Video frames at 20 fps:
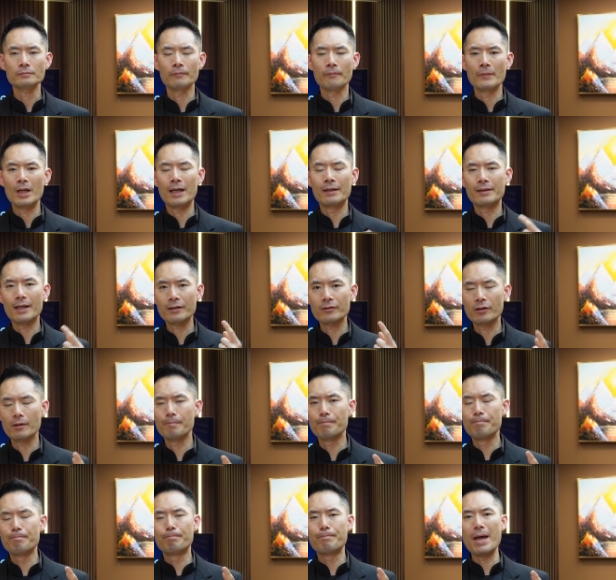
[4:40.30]
And that's a
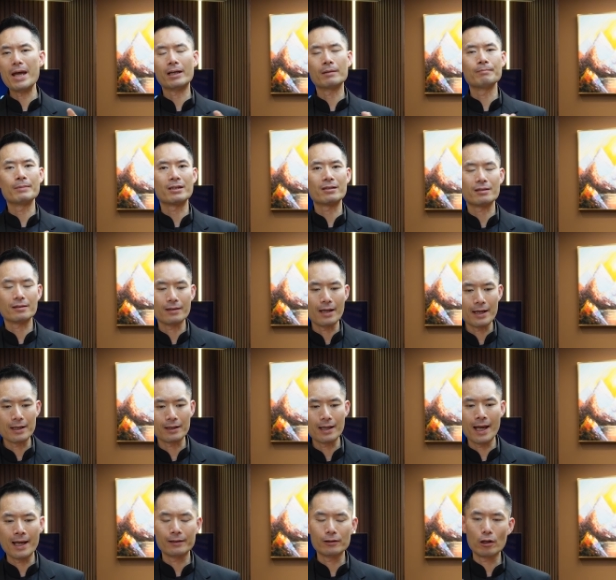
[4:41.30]
big mistake.
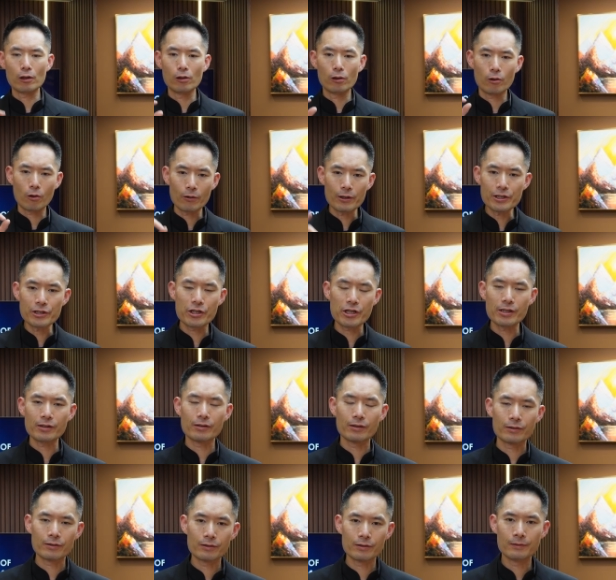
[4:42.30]
And the Lord
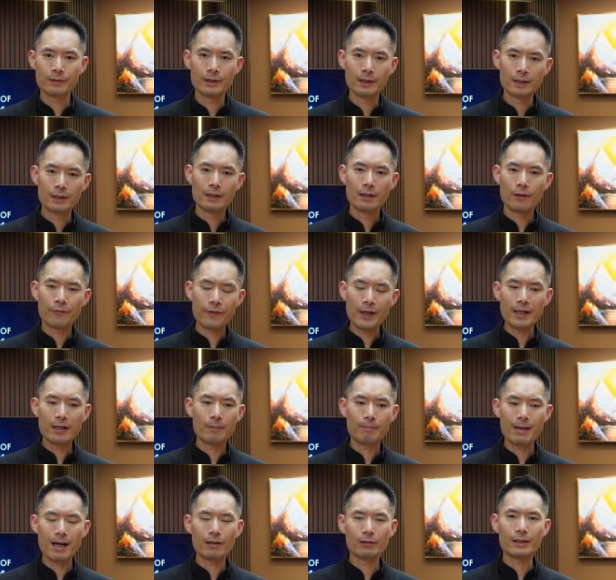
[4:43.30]
Jesus, think
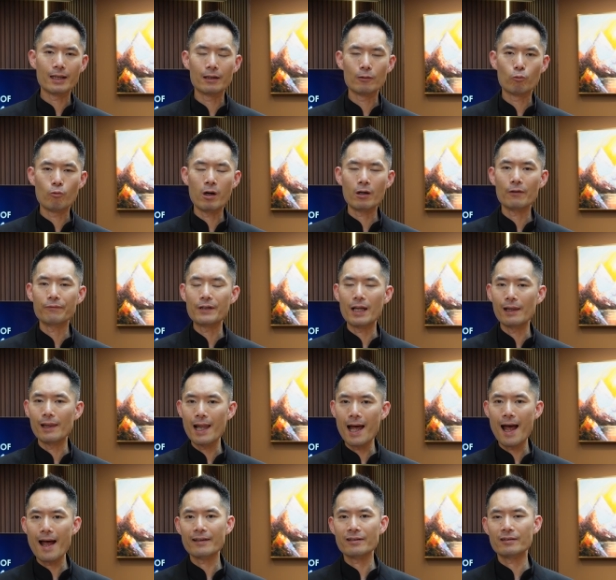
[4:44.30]
about that. One of the
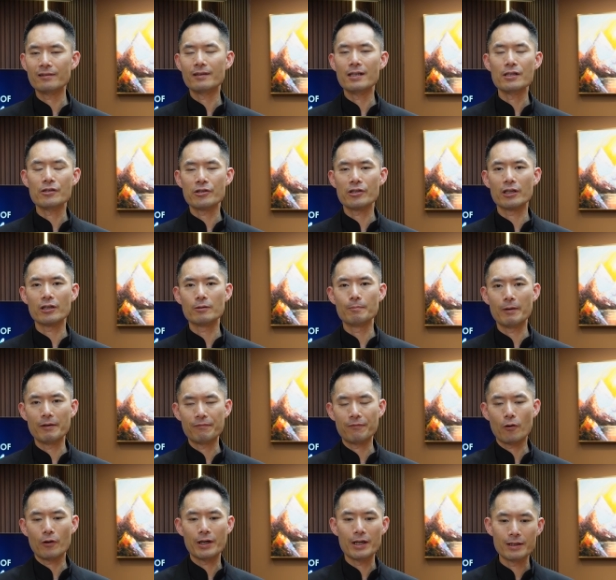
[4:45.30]
last teachings
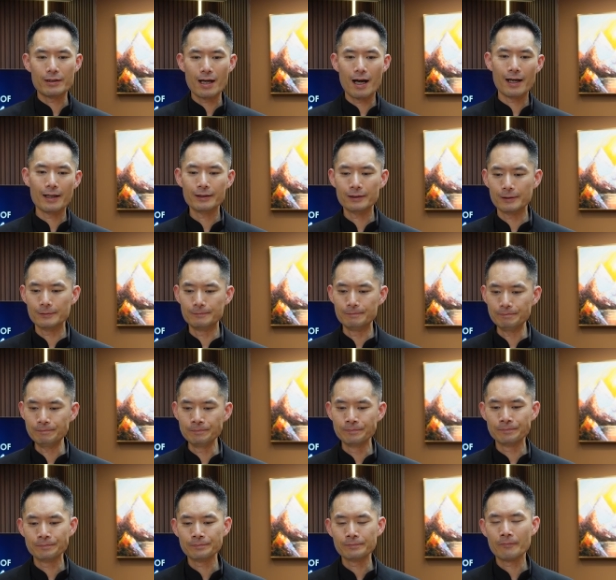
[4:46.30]
before he died,
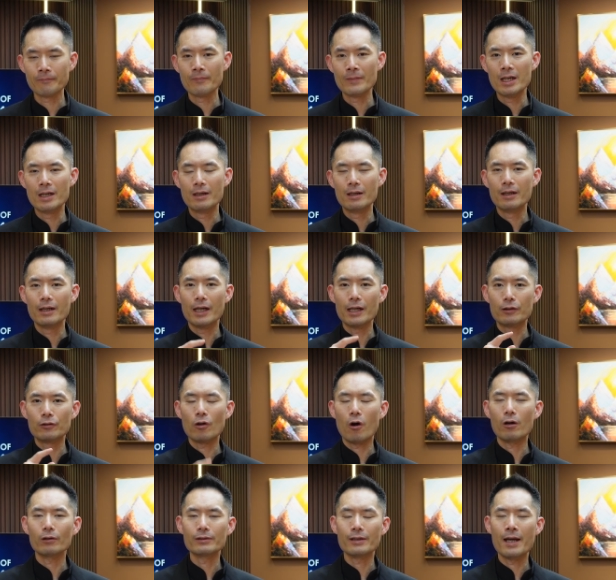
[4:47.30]
he
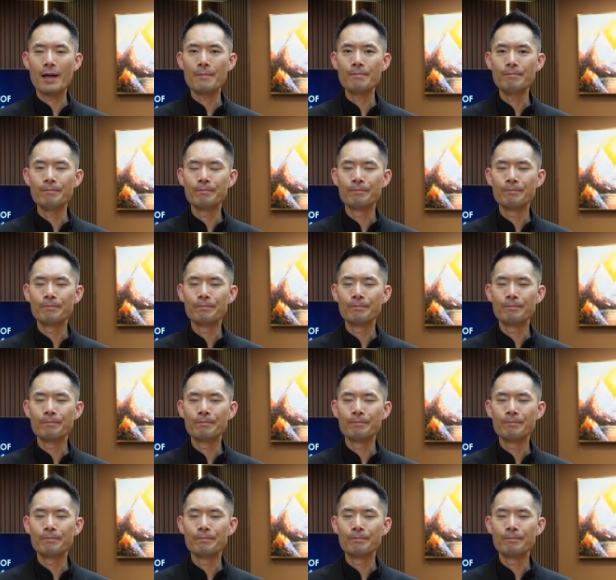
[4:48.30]
taught them,